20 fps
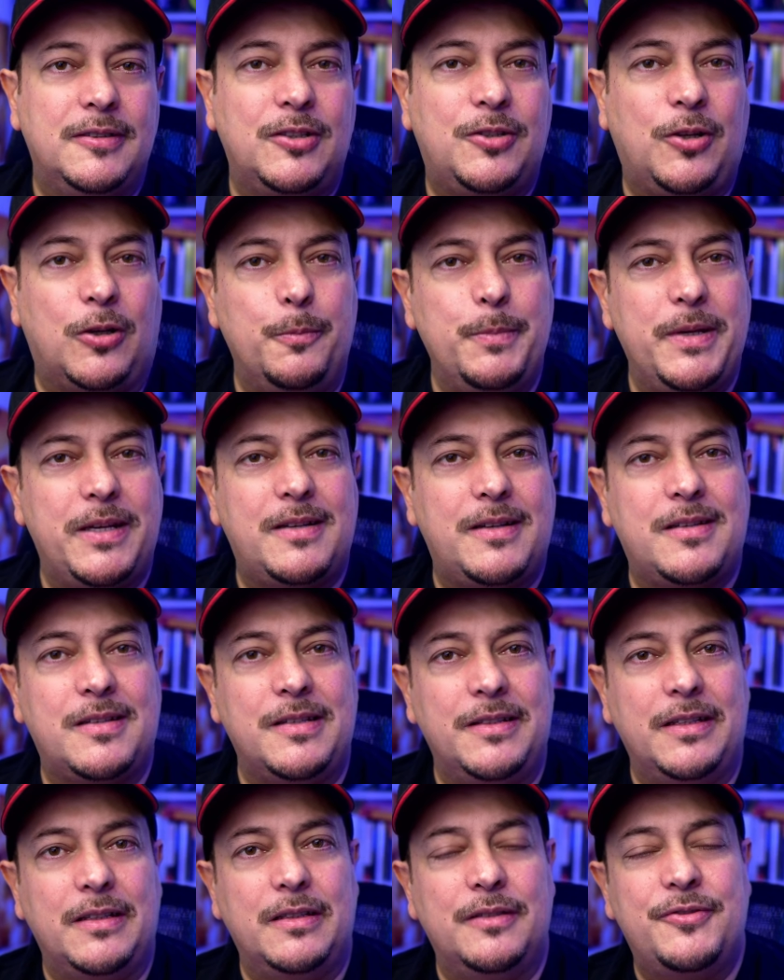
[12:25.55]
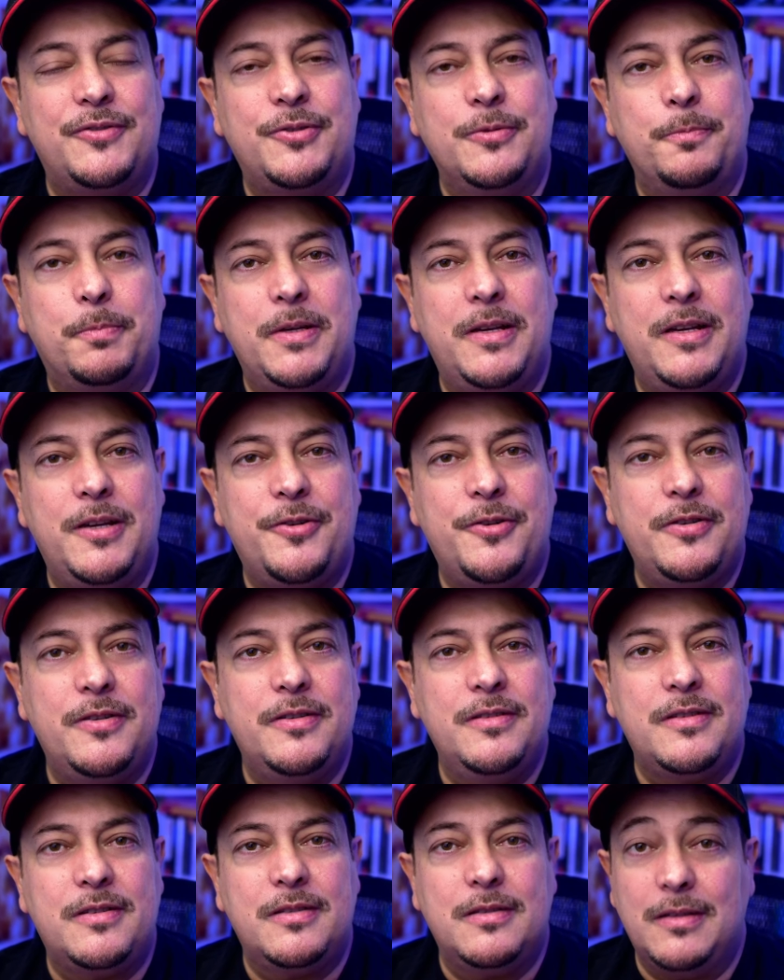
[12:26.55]
comics and I love
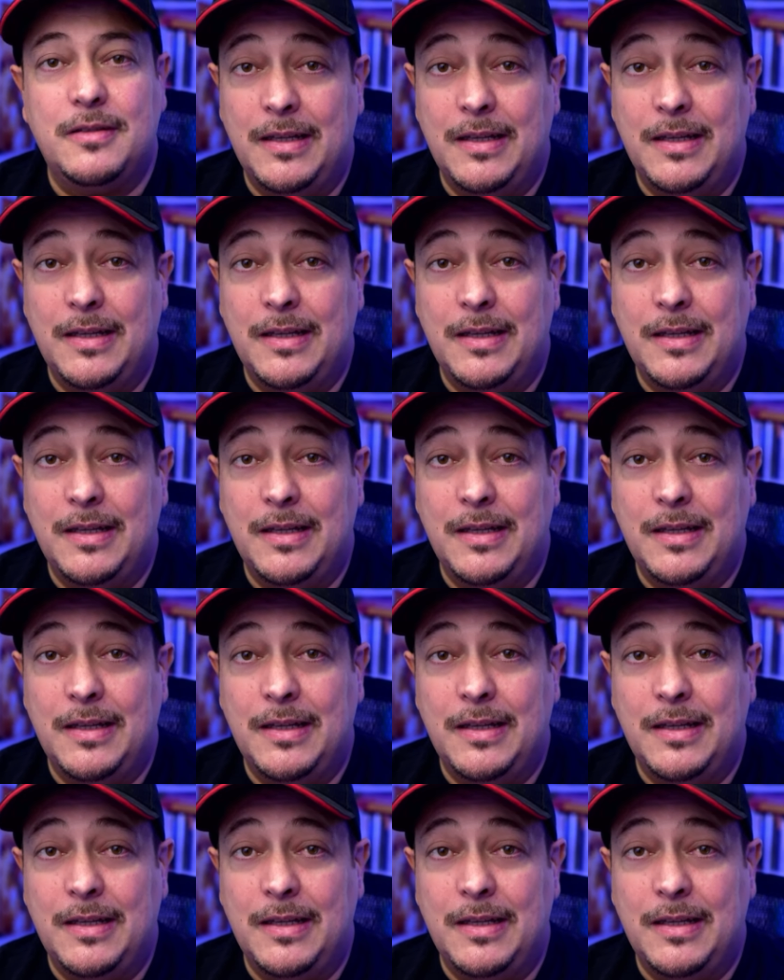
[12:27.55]
superheroes.